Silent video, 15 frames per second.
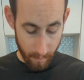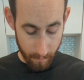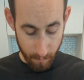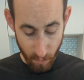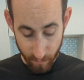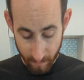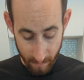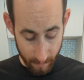
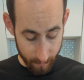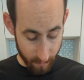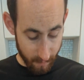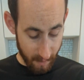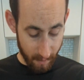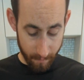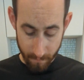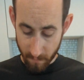Moving on from
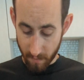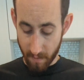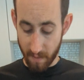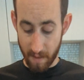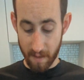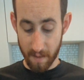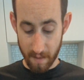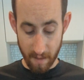there, so
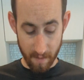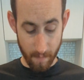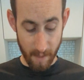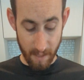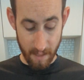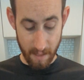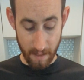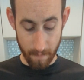this is my
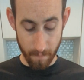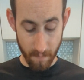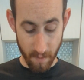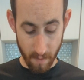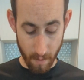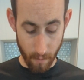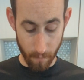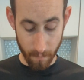kit.
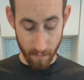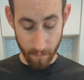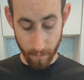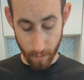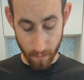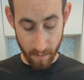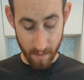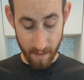So
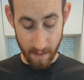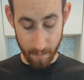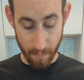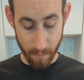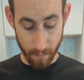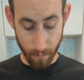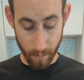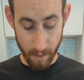first up
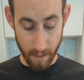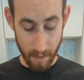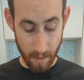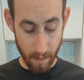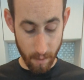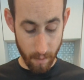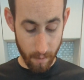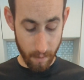right
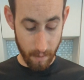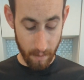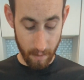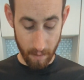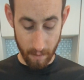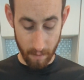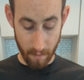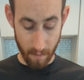here
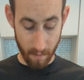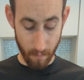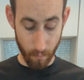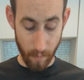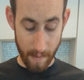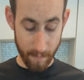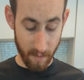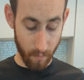is
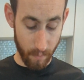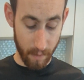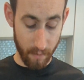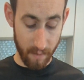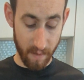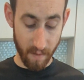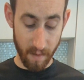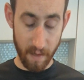wrapped in window
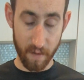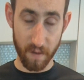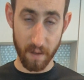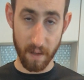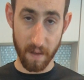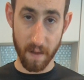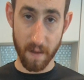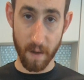insulation.
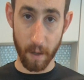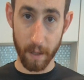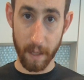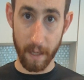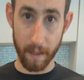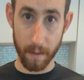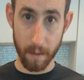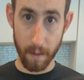This is
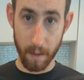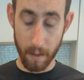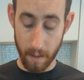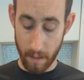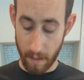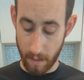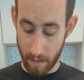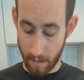Narcan.
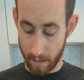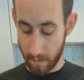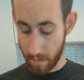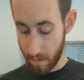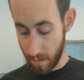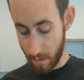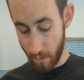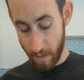And
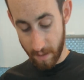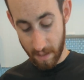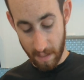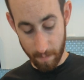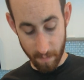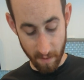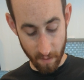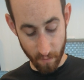so I
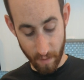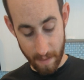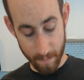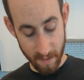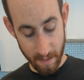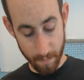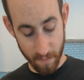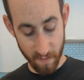keep this
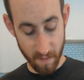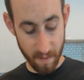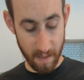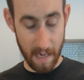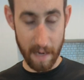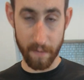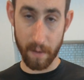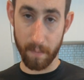wrapped up just to
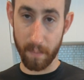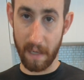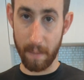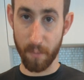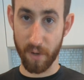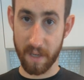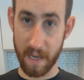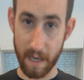have it be
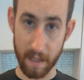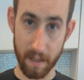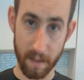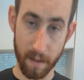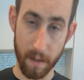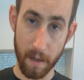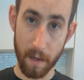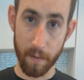protected
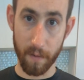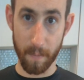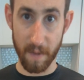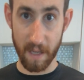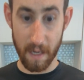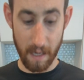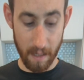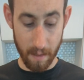from the
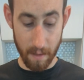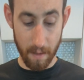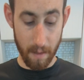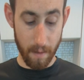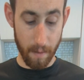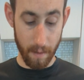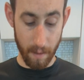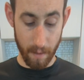heat.
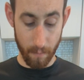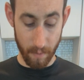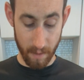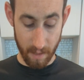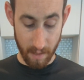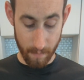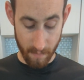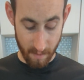Then when it
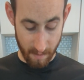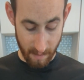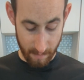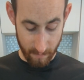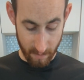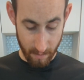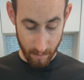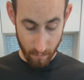comes time
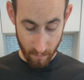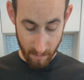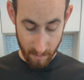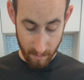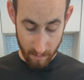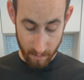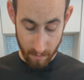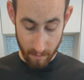to use
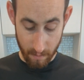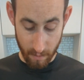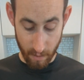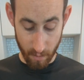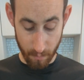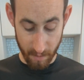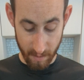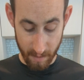it,
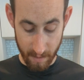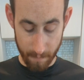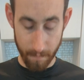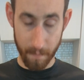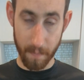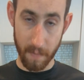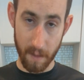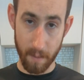open it up,
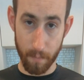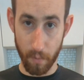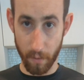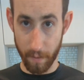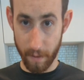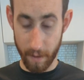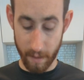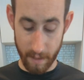pull
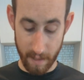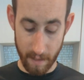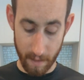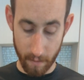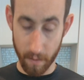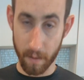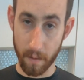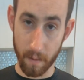the Narcan
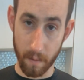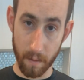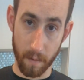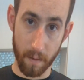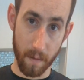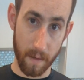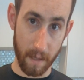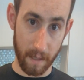out,
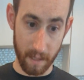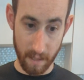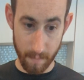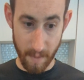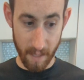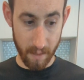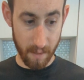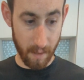stick it in the
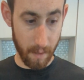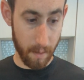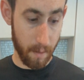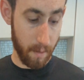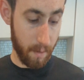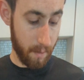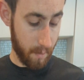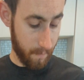med kit.
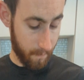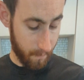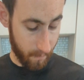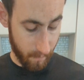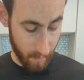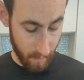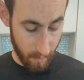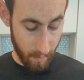
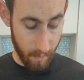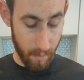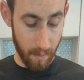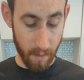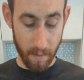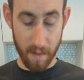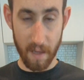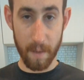
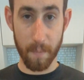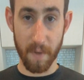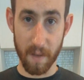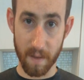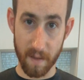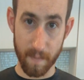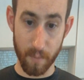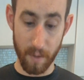Next up is
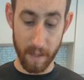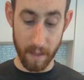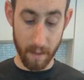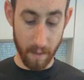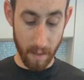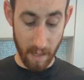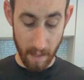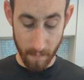a splint.
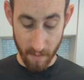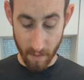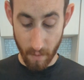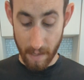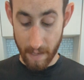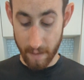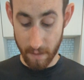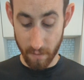So
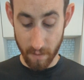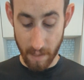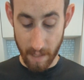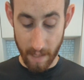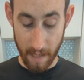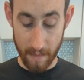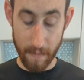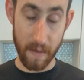I do not
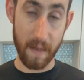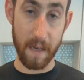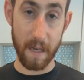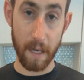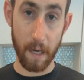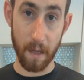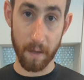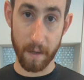have a
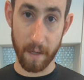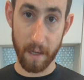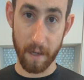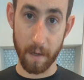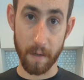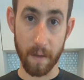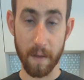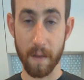C-collar in
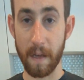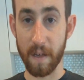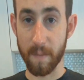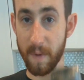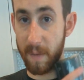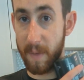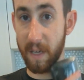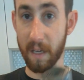here. This allows
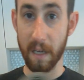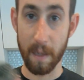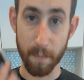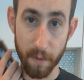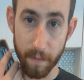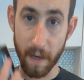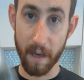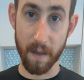me to make an
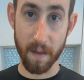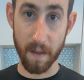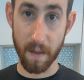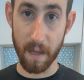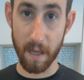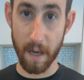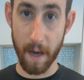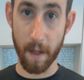improvised
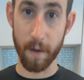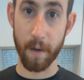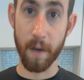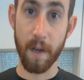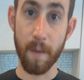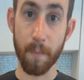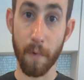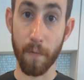C-collar
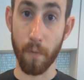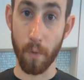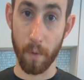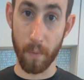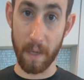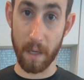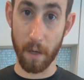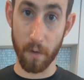before
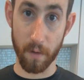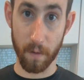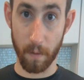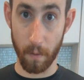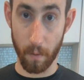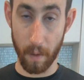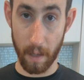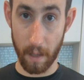we go
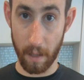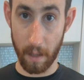to